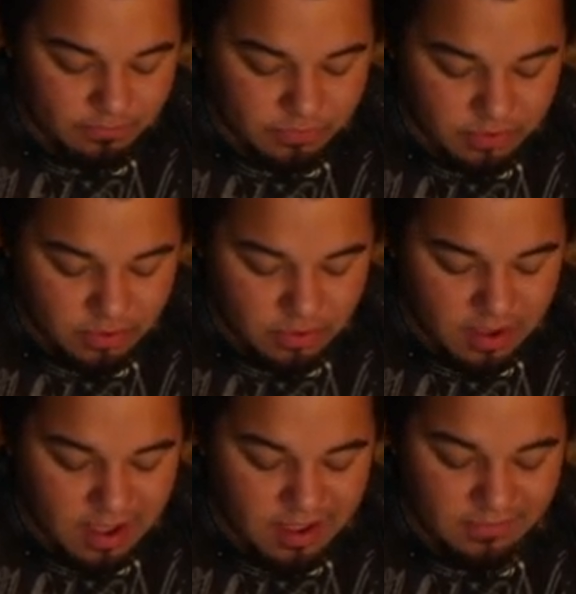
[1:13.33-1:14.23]
so
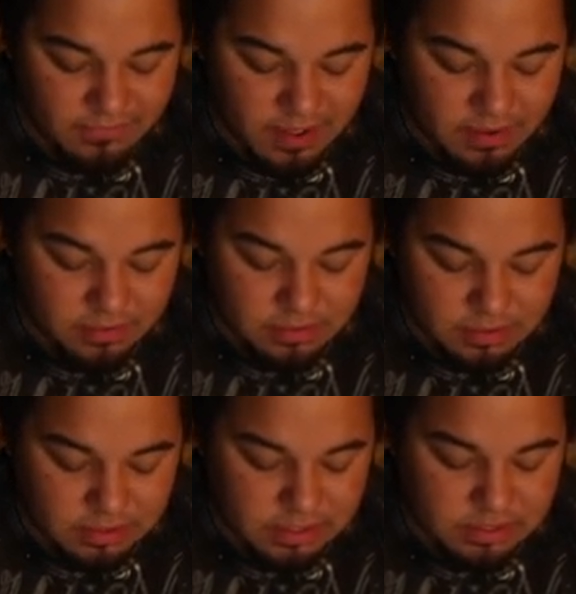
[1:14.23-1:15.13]
I
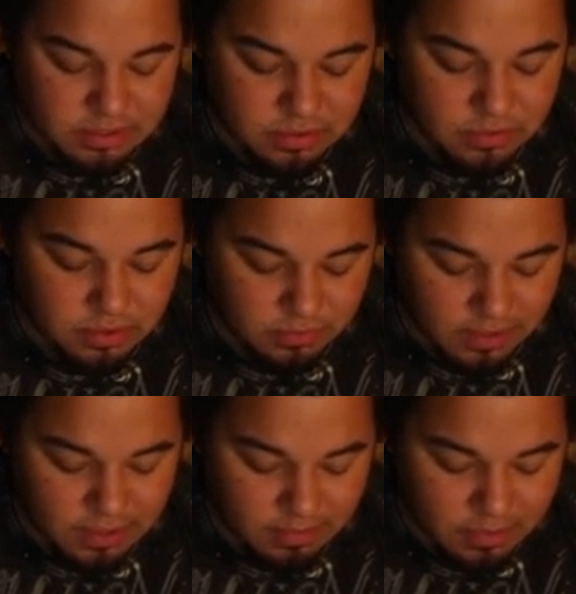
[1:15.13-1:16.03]
found this new
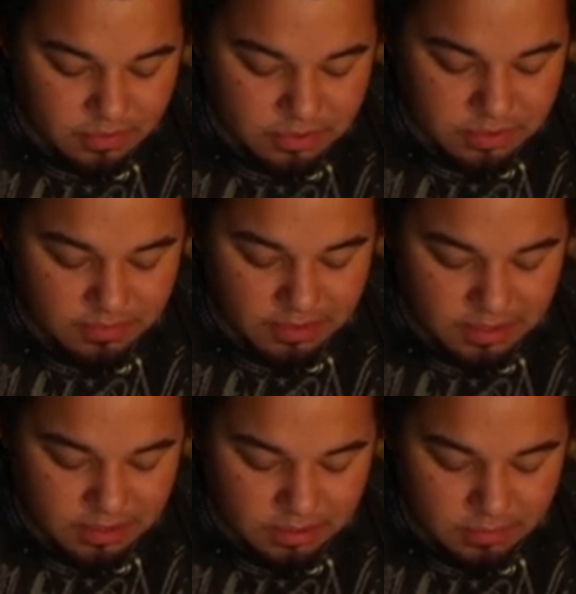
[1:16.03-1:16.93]
trading post to
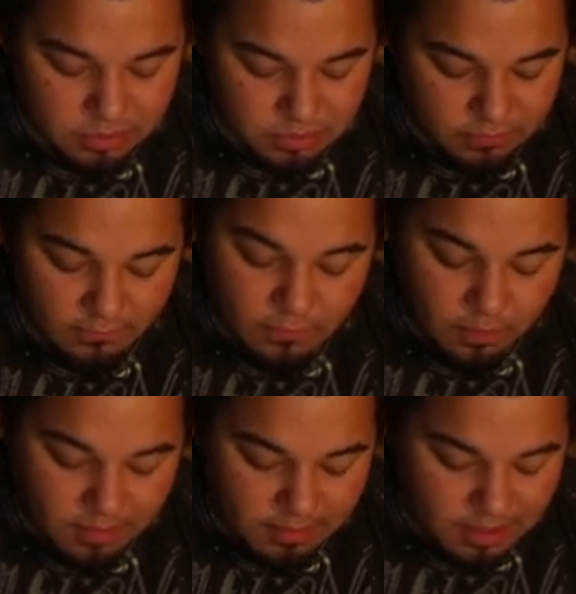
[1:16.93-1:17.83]
be the most useful
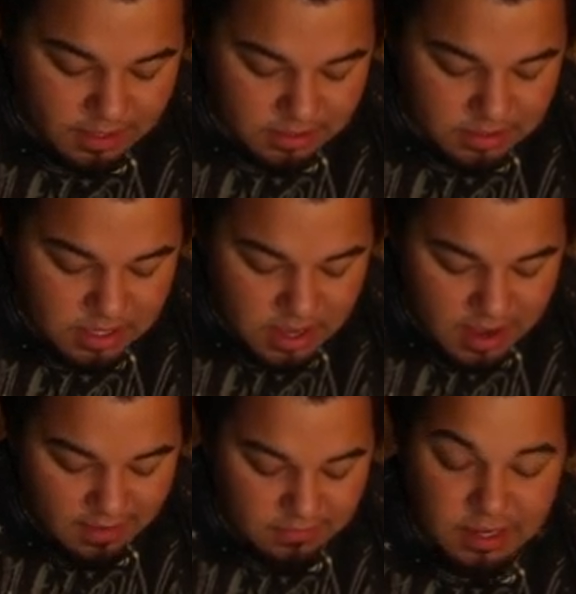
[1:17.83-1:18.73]
for me because
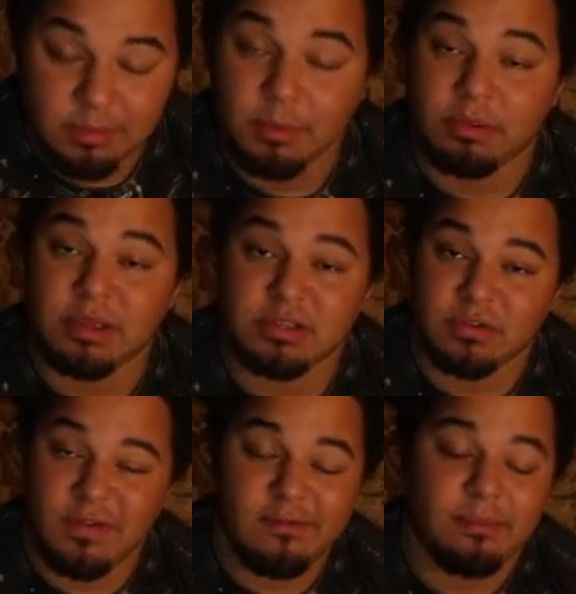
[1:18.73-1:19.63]
every time you bring a
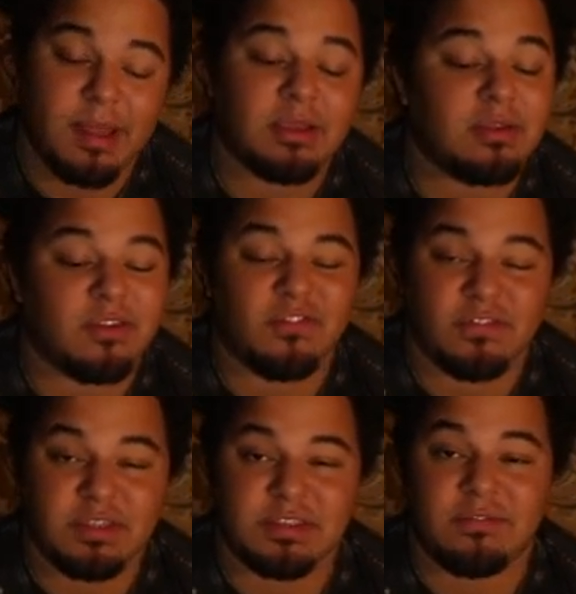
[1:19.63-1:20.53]
survivor back you get
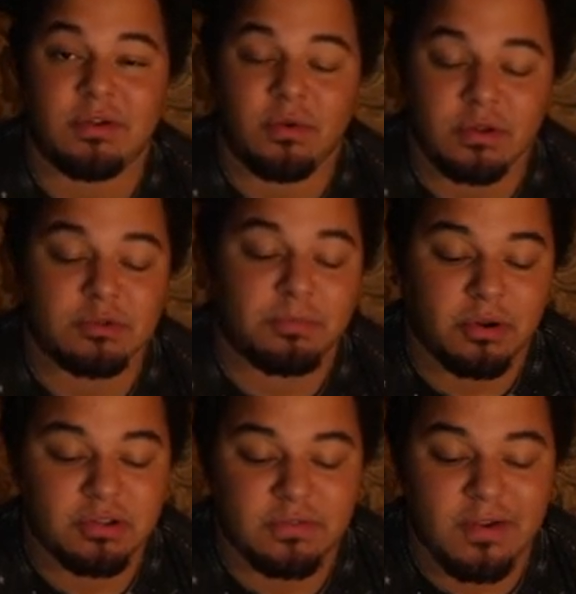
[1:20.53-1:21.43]
57 coins
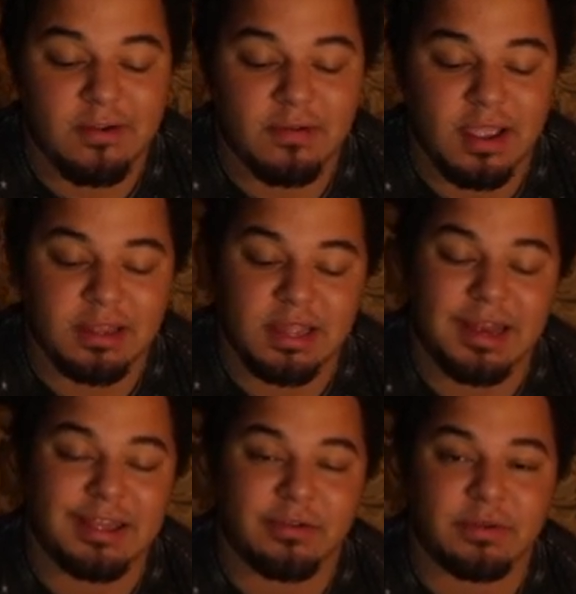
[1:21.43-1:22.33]
per survivor and
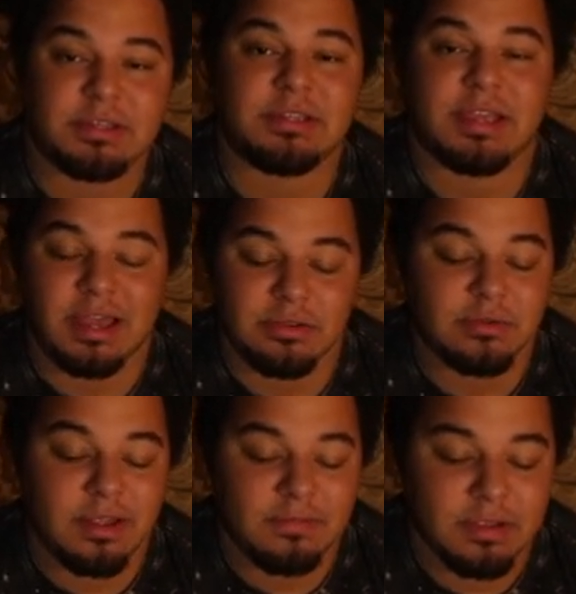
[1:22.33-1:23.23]
that increases as
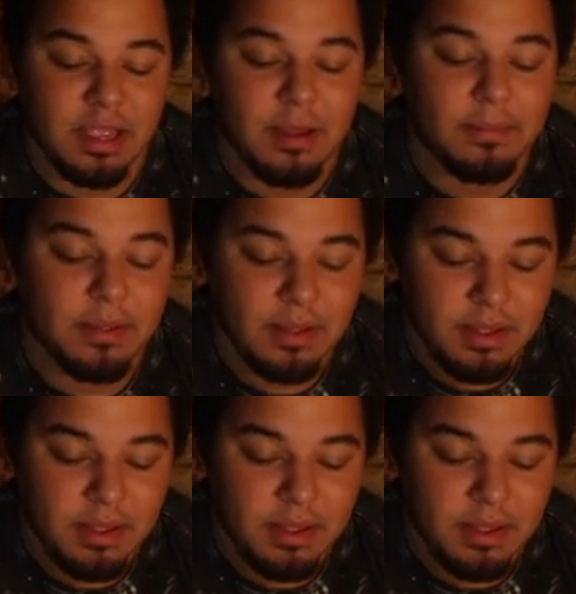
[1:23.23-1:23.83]
you level up